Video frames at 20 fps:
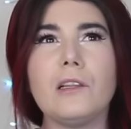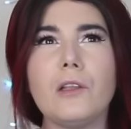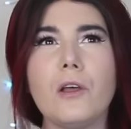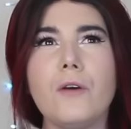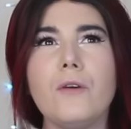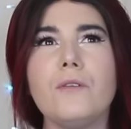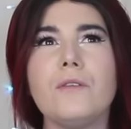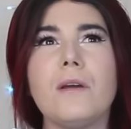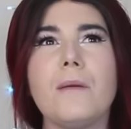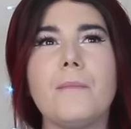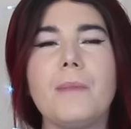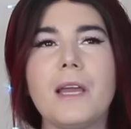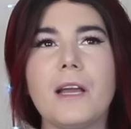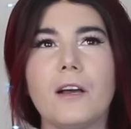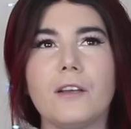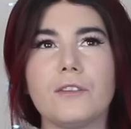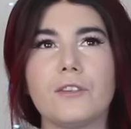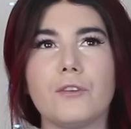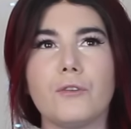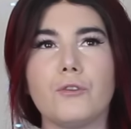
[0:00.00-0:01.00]
alone being
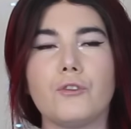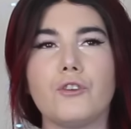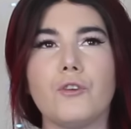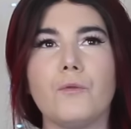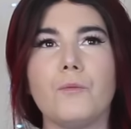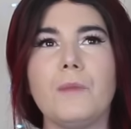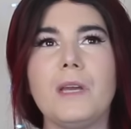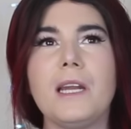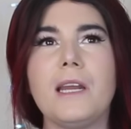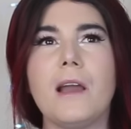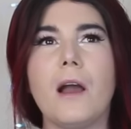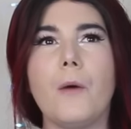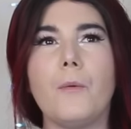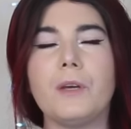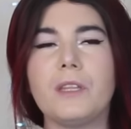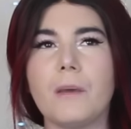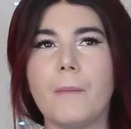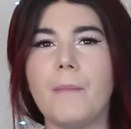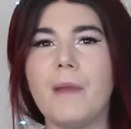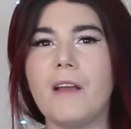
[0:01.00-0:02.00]
on social media
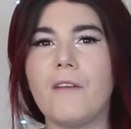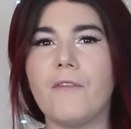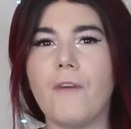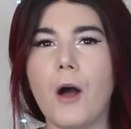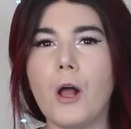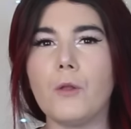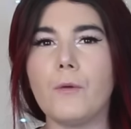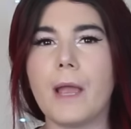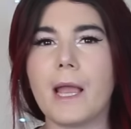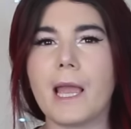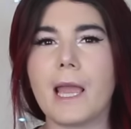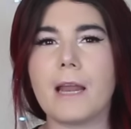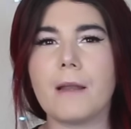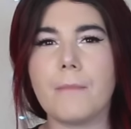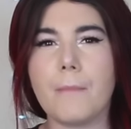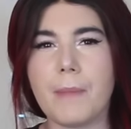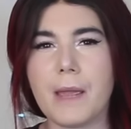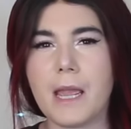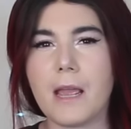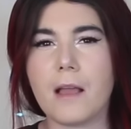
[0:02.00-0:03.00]
with a big following
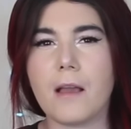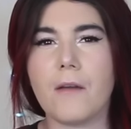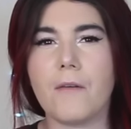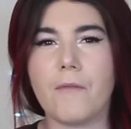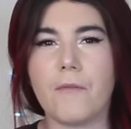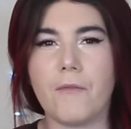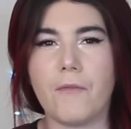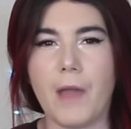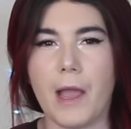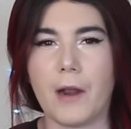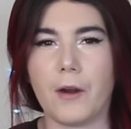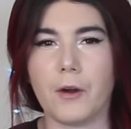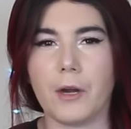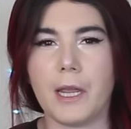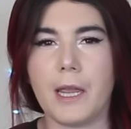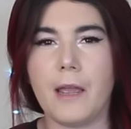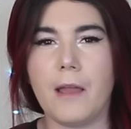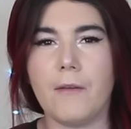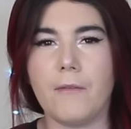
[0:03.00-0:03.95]
and being very,